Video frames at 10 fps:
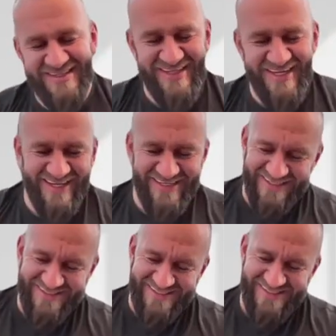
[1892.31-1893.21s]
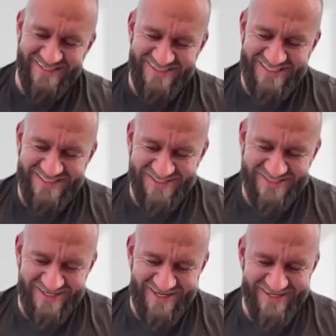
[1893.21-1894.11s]
yeah, it's
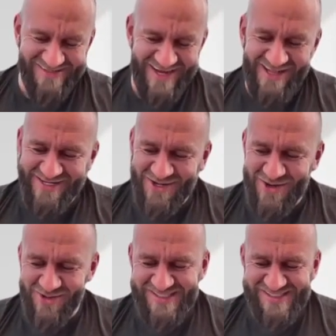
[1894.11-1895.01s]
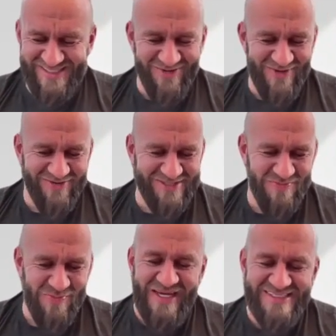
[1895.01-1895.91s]
interesting. And alcohol is still one of the
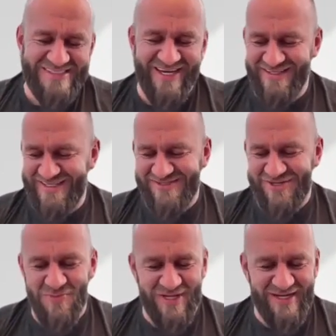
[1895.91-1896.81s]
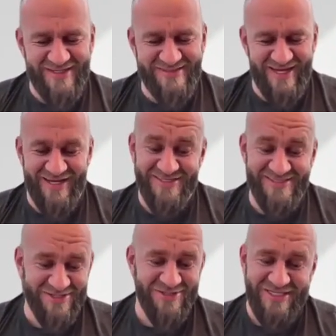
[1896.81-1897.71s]
biggest killers on the planet, and it's
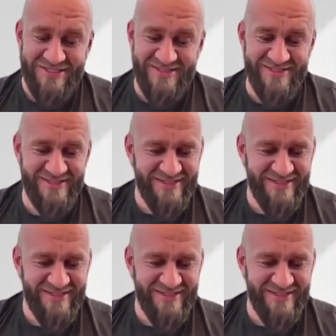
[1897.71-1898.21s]
still legal.